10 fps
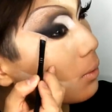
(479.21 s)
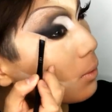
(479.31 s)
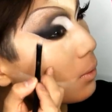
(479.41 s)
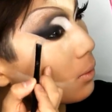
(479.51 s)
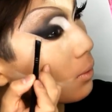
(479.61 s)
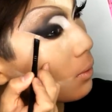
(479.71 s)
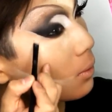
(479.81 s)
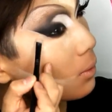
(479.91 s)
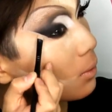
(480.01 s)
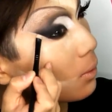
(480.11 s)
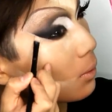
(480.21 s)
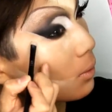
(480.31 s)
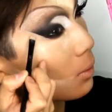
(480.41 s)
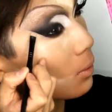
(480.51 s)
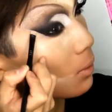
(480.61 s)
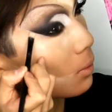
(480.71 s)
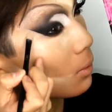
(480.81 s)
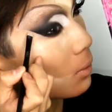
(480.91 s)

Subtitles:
Nobody speaks.